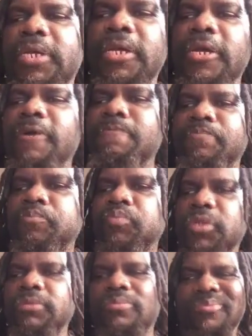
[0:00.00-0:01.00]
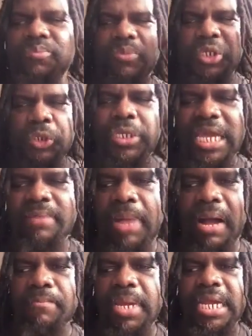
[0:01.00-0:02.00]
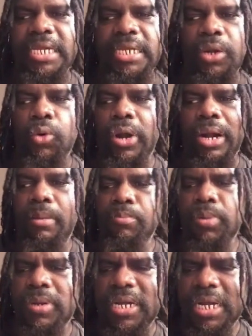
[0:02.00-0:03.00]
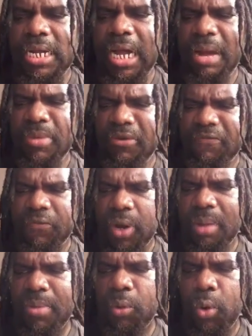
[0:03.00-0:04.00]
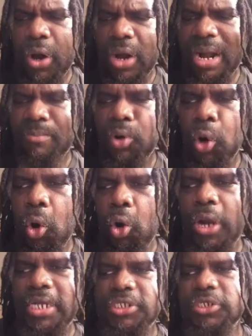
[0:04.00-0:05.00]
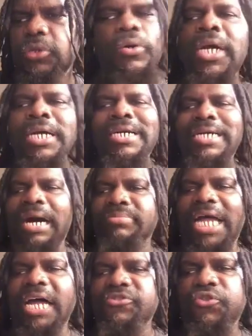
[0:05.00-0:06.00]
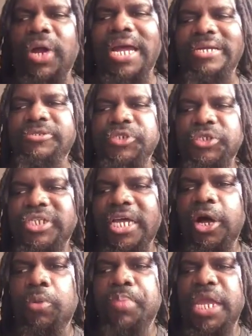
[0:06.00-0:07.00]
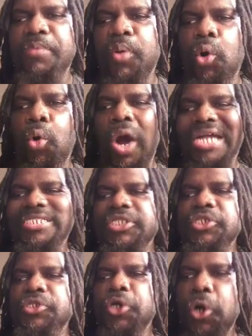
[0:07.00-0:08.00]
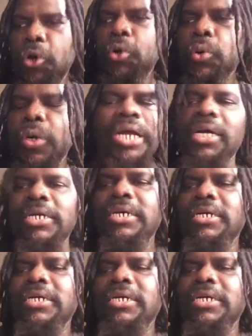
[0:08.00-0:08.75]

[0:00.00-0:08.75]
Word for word: yeah. You get my meaning where I'm coming from and where I'm going to. I'm not trying to tell people what to do.